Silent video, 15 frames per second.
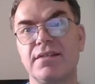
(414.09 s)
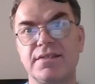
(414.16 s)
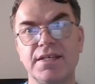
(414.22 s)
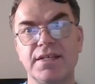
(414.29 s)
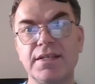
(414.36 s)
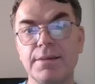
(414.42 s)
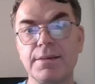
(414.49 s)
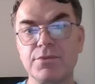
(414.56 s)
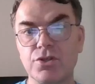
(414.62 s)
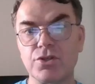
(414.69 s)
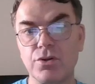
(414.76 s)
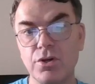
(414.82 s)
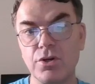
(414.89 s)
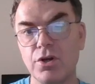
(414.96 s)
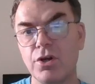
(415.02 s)
see them.
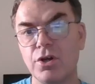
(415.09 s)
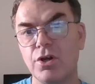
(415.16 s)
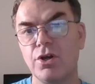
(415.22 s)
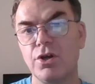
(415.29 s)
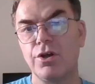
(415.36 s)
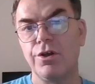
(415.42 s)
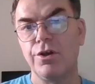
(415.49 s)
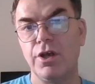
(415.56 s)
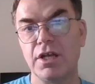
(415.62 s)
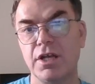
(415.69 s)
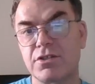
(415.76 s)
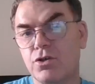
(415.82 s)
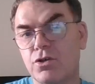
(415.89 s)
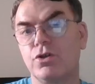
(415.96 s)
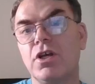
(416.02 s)
So
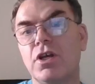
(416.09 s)
it's good.